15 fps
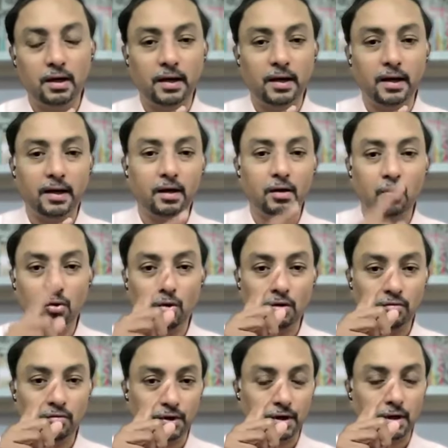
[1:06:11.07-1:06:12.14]
and again
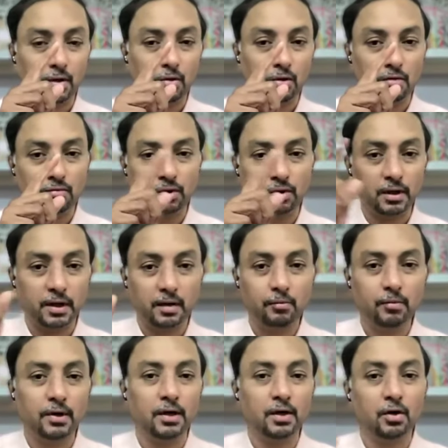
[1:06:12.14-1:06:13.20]
hold for a count of 4, and
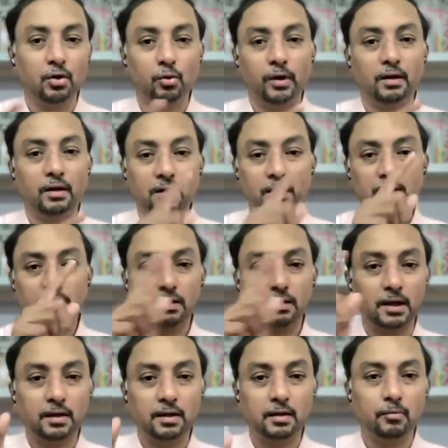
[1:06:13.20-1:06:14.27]
keep continuing.
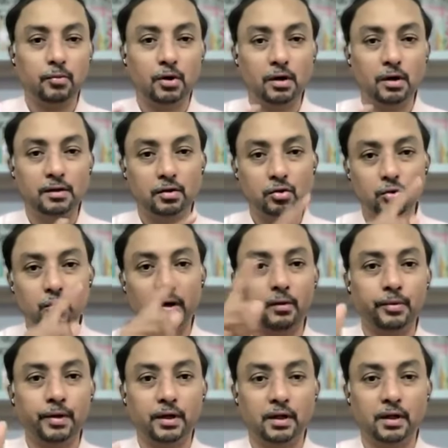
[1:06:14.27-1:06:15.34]
That's the box or
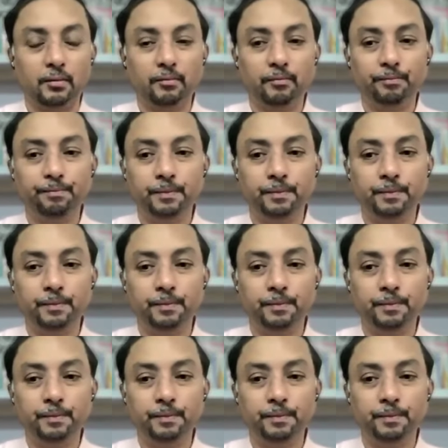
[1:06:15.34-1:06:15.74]
square breathing,